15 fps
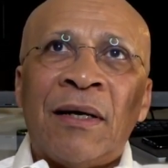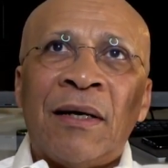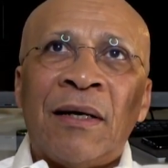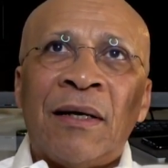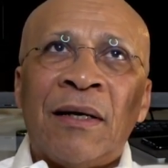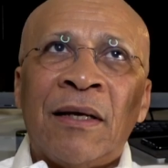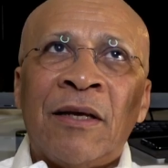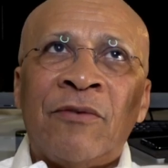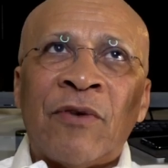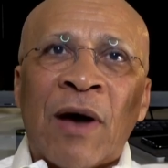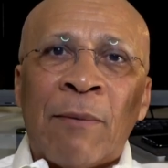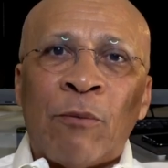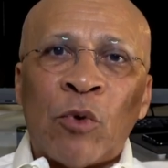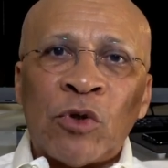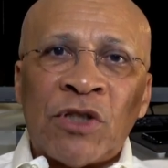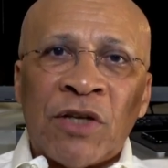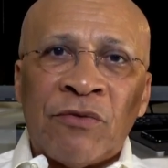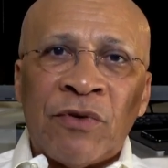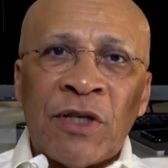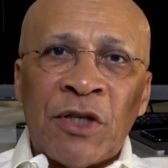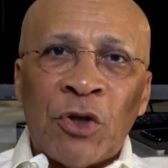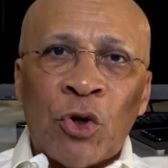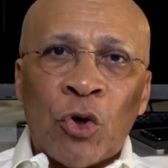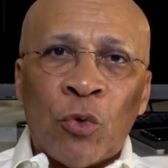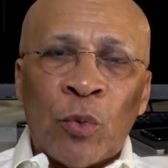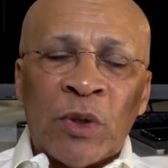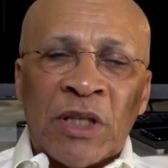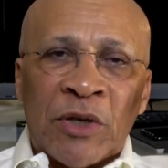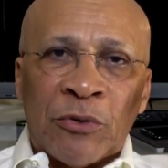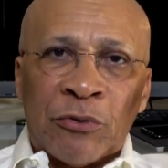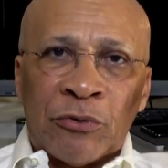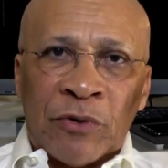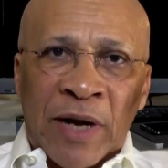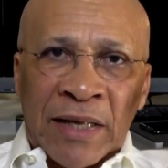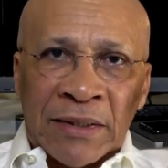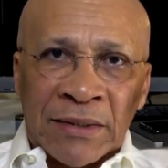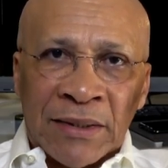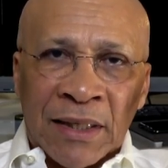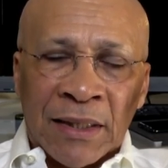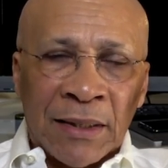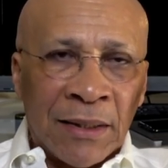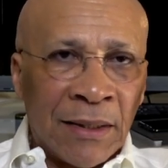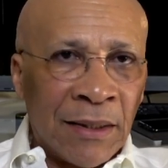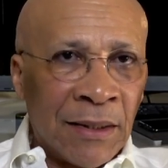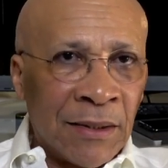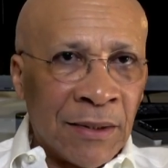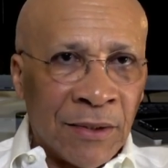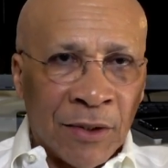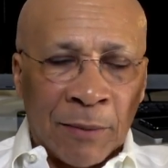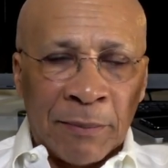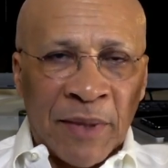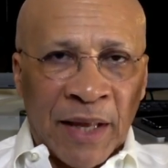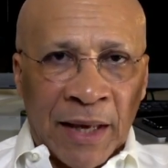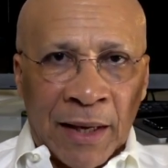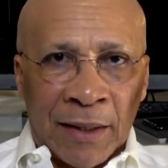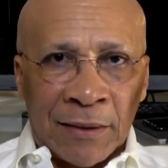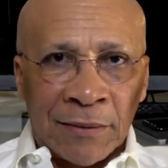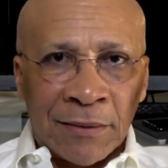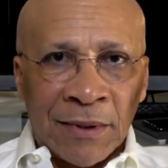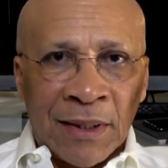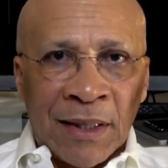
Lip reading: If I post a video with a red thumbnail,